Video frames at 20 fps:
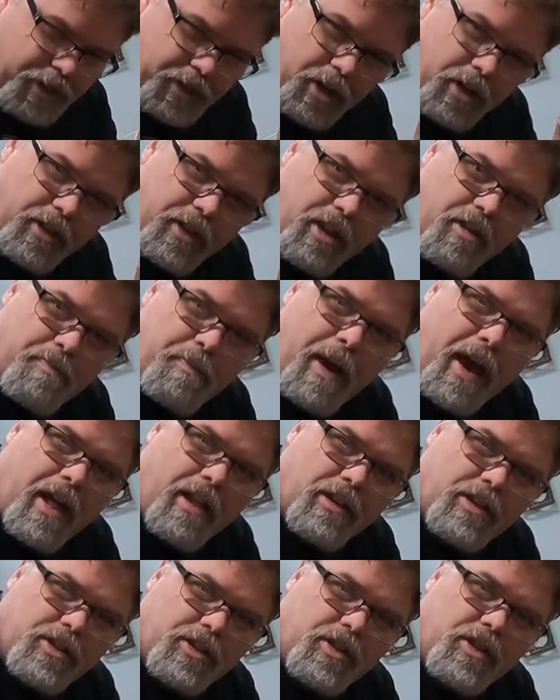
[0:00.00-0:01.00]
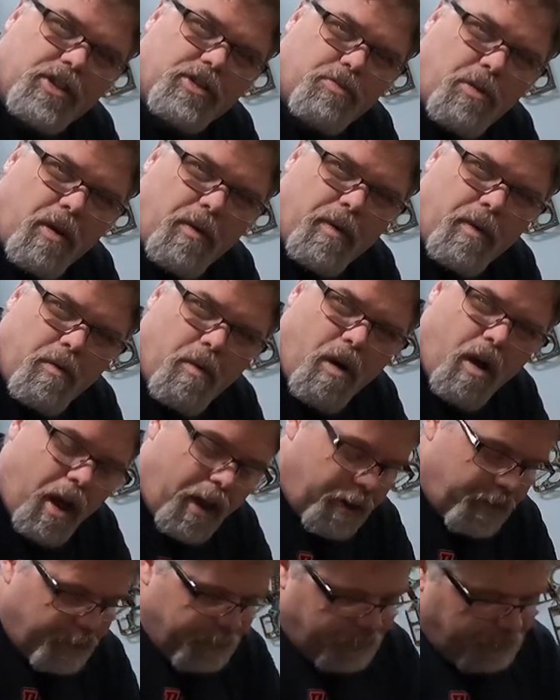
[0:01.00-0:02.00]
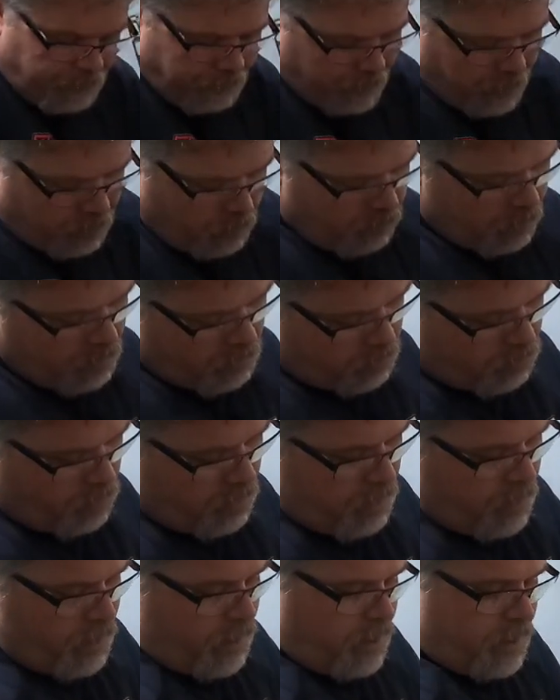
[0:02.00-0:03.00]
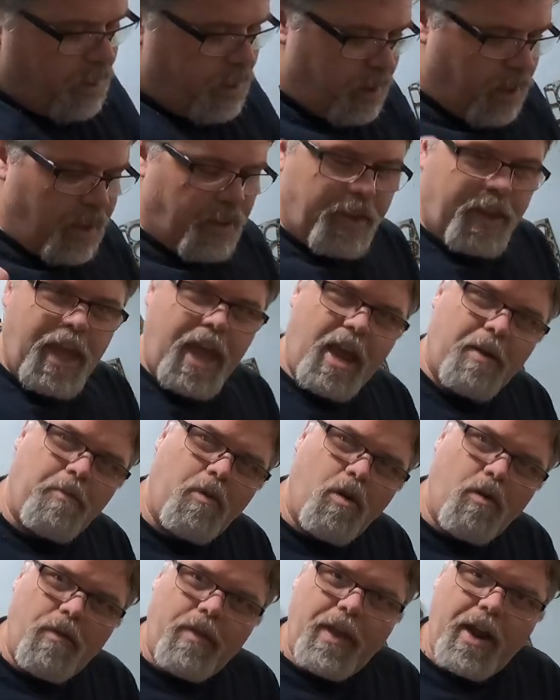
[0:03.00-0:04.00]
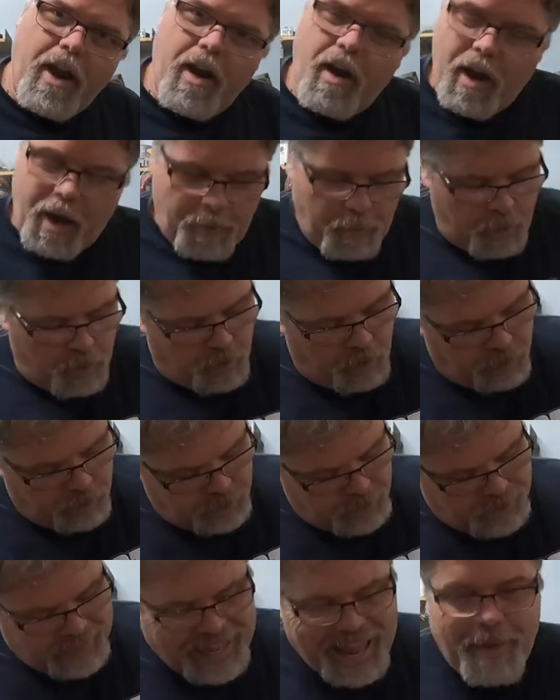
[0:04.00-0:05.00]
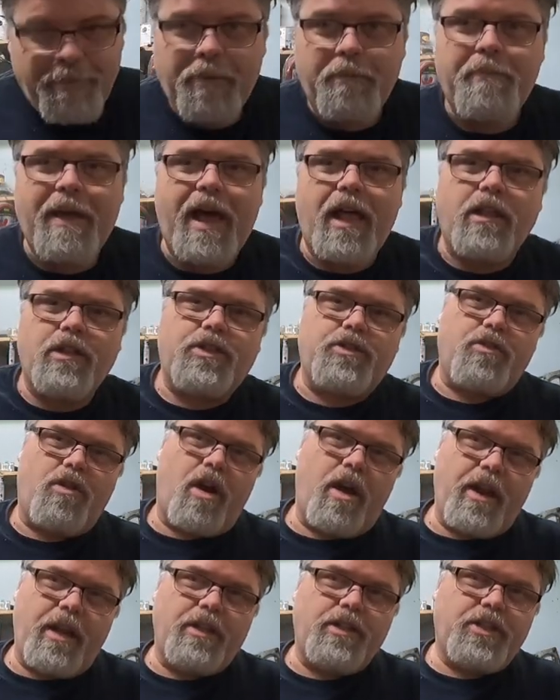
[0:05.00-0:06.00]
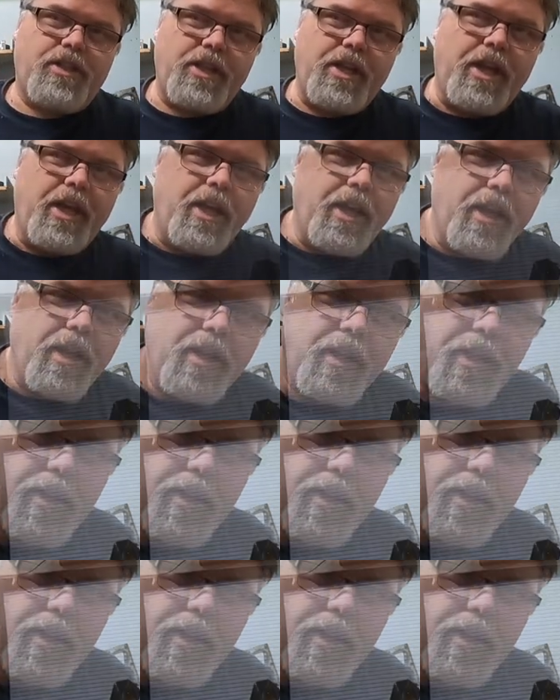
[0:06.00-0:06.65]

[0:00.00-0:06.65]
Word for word: sure this balancer is what we want. So let's get the camera over there and we'll slap the balancer on and see.